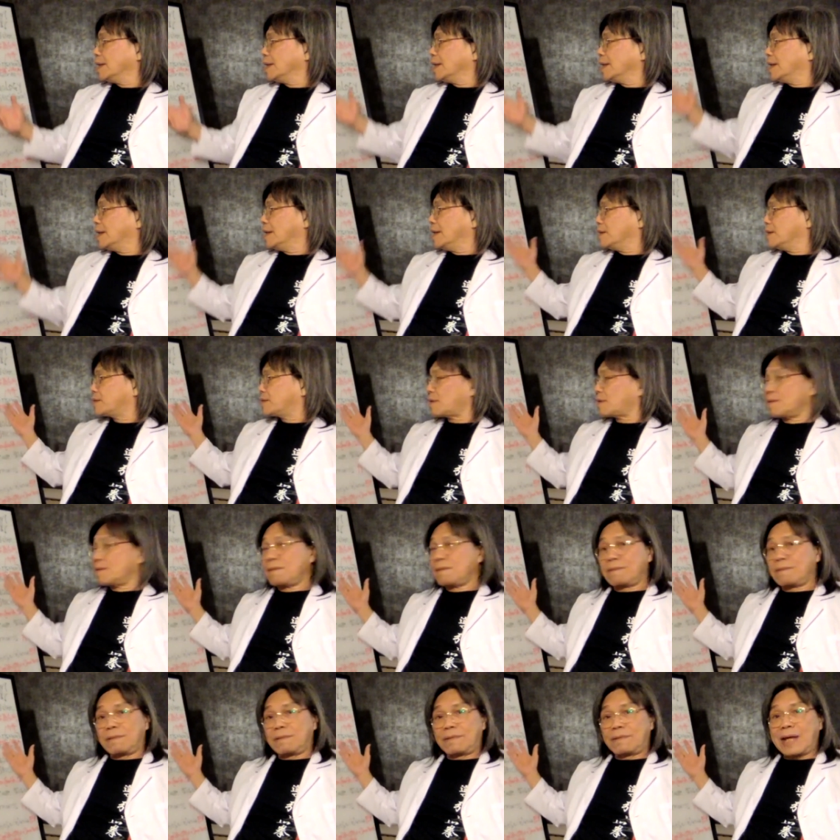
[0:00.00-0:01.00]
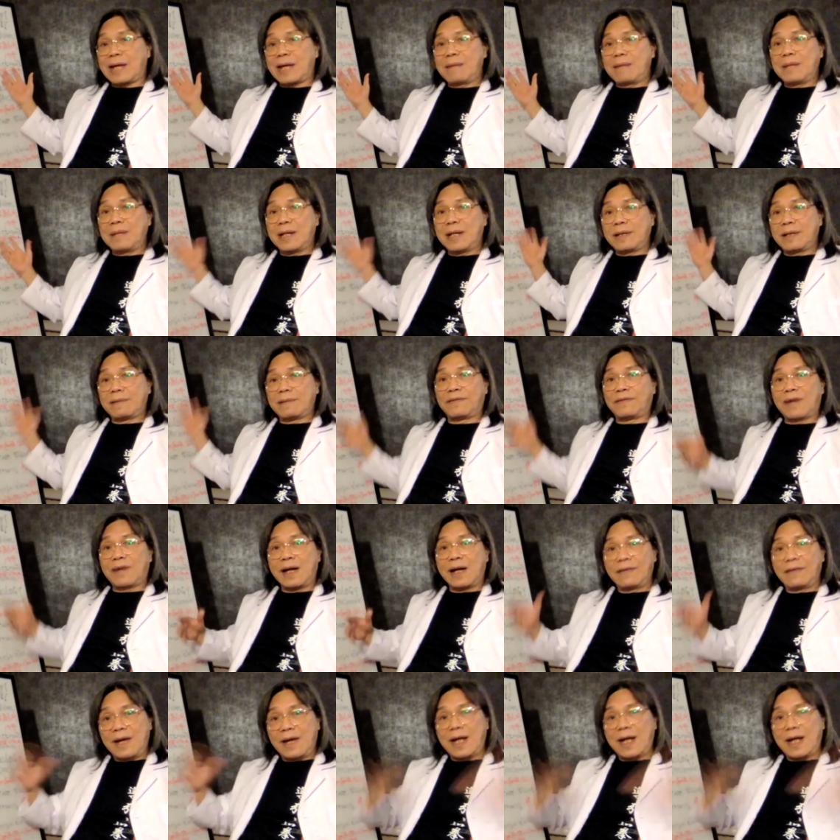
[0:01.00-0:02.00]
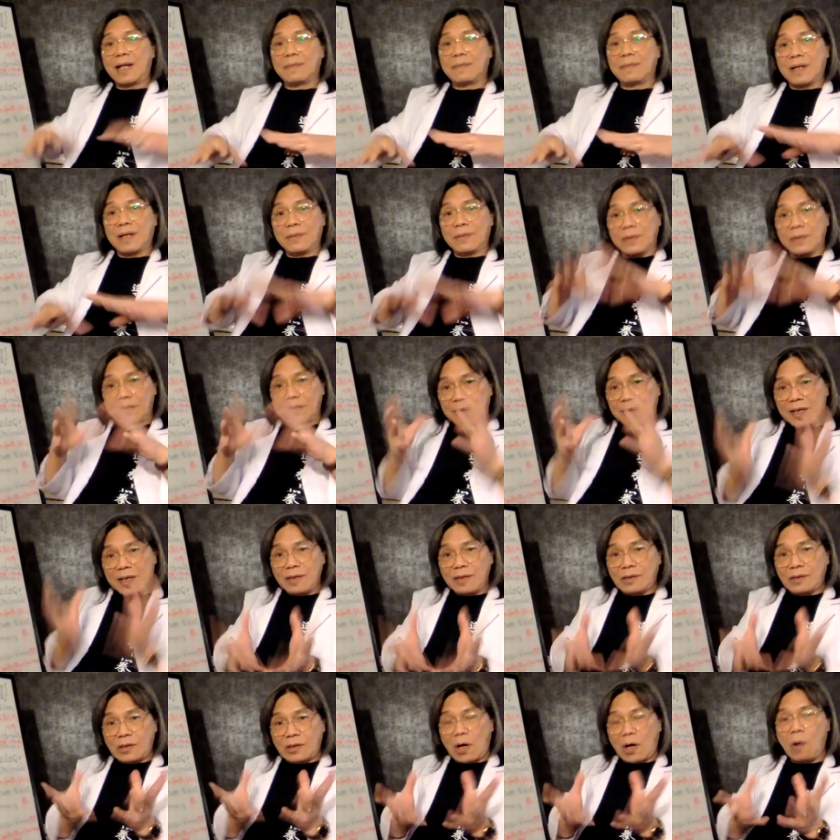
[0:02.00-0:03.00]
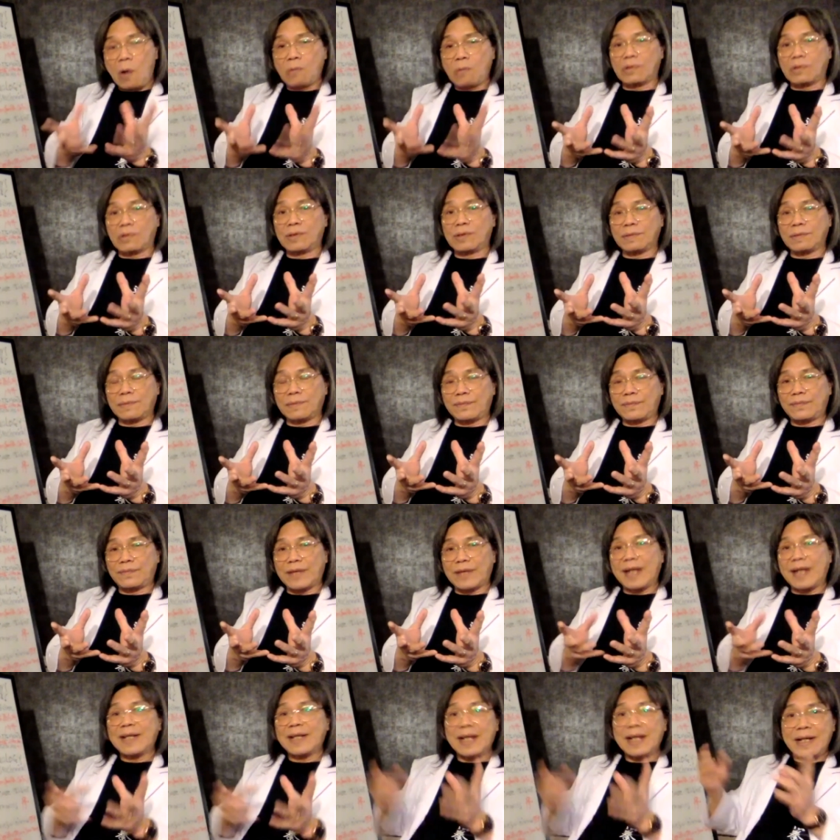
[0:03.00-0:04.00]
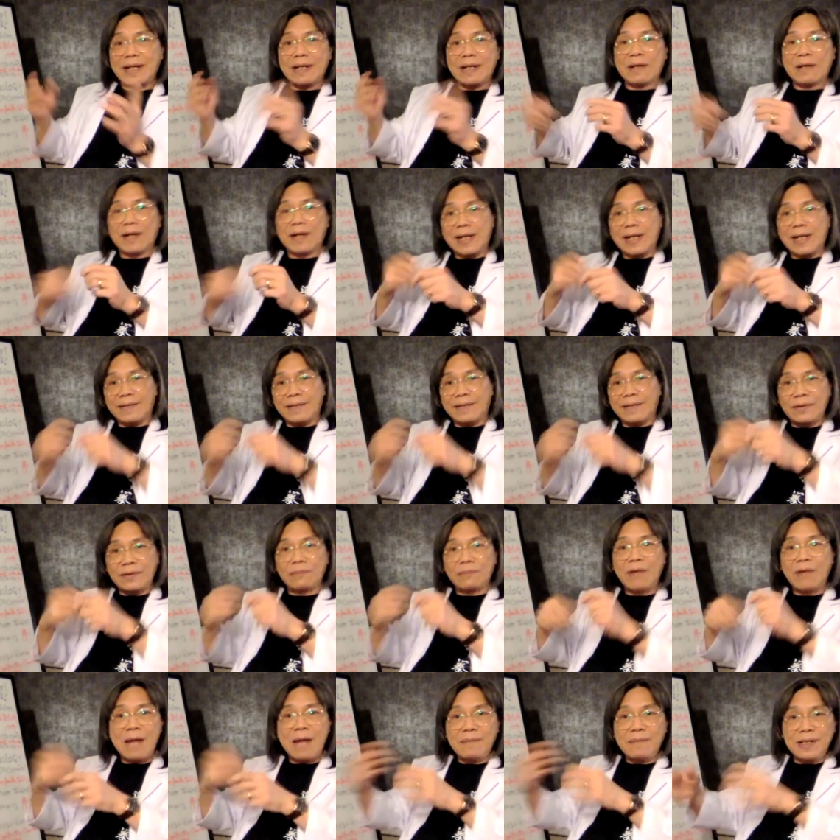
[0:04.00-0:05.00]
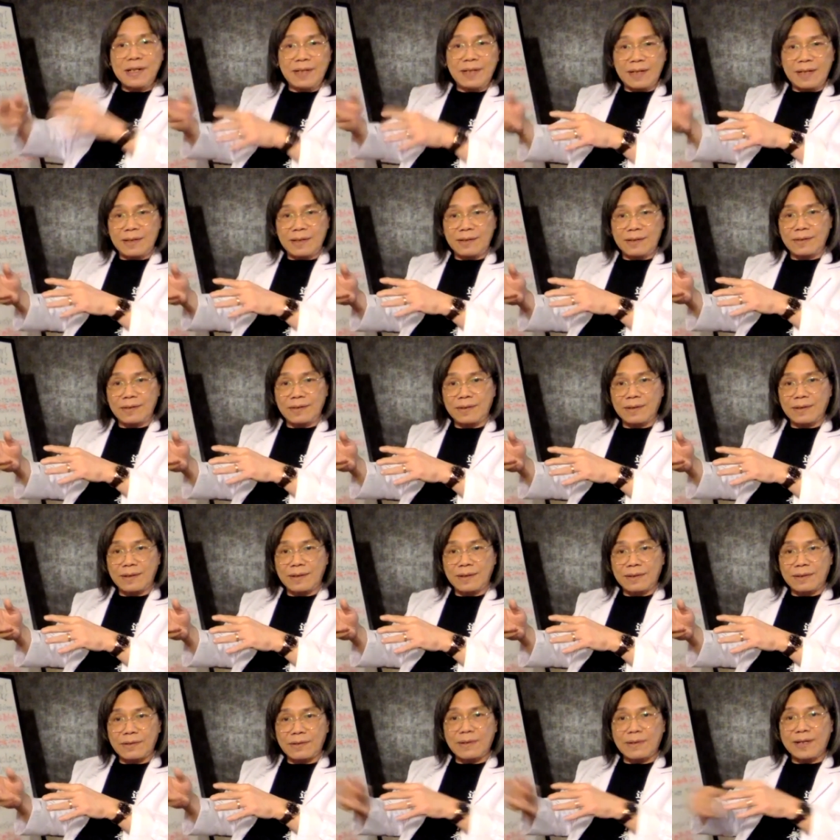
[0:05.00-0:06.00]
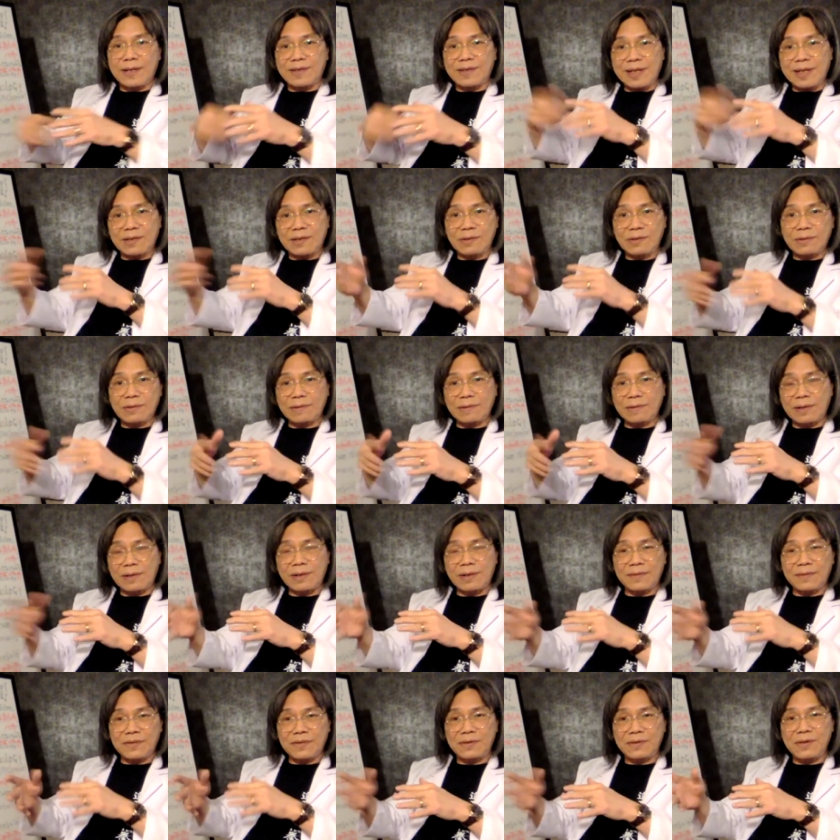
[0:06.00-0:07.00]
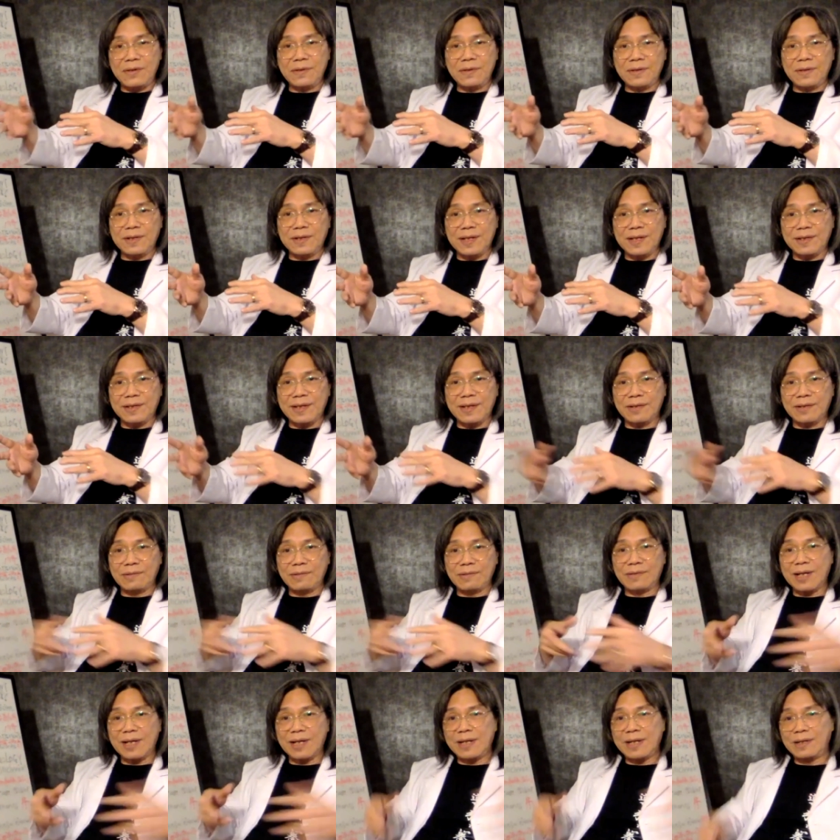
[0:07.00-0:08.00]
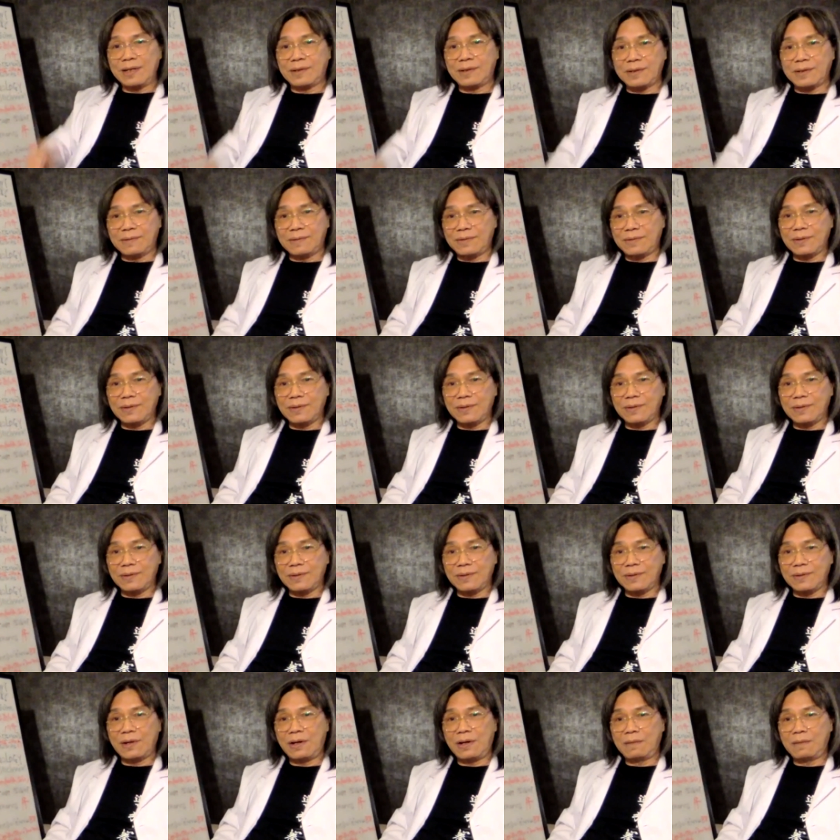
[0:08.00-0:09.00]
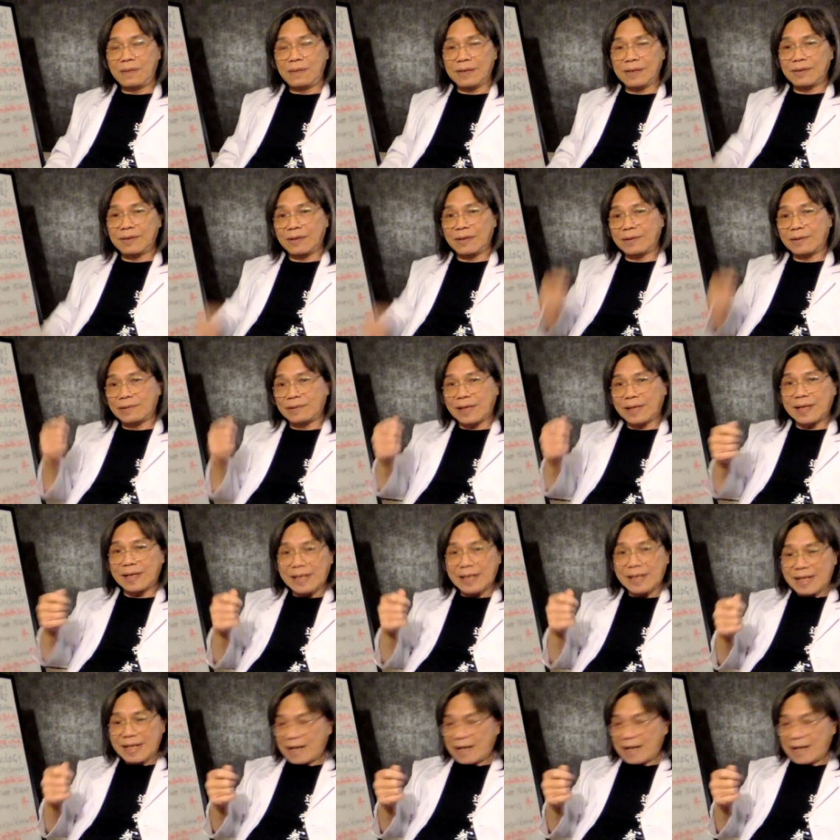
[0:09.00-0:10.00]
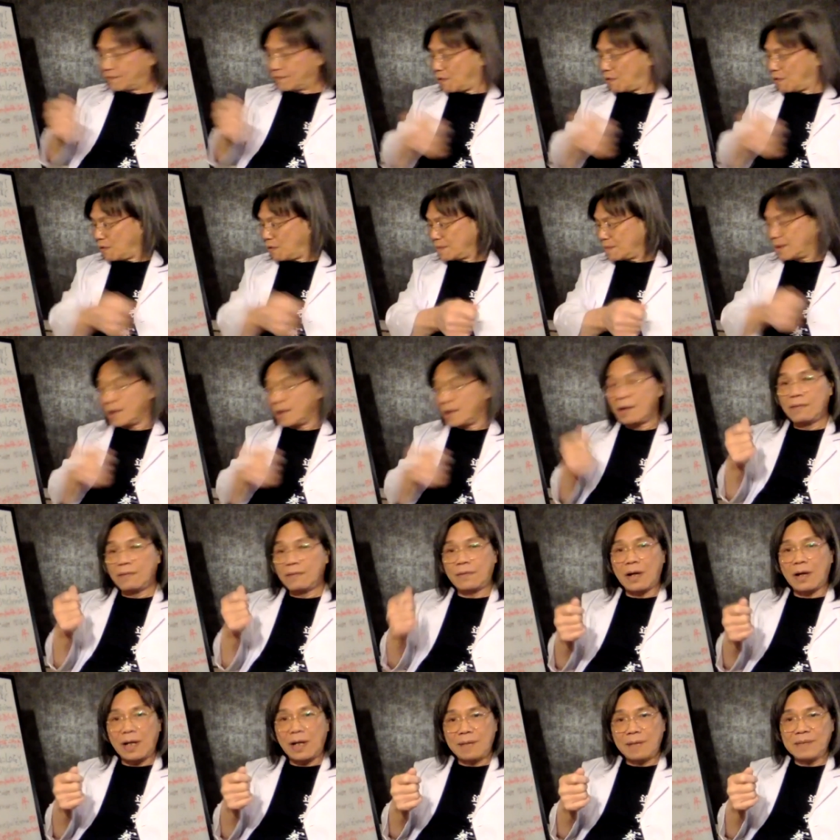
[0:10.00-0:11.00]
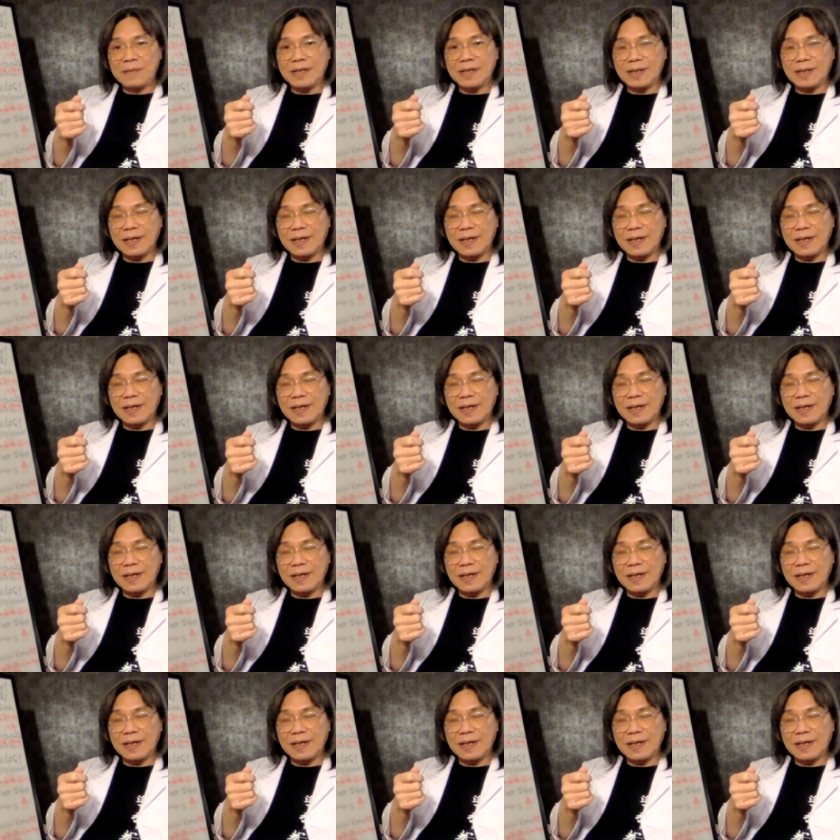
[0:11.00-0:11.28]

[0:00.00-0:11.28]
So that means the 5 element was being cooked, and then you have the remedies. So I said to a lot of students, I said, today you go to a herbalist and look at a formula of remedy,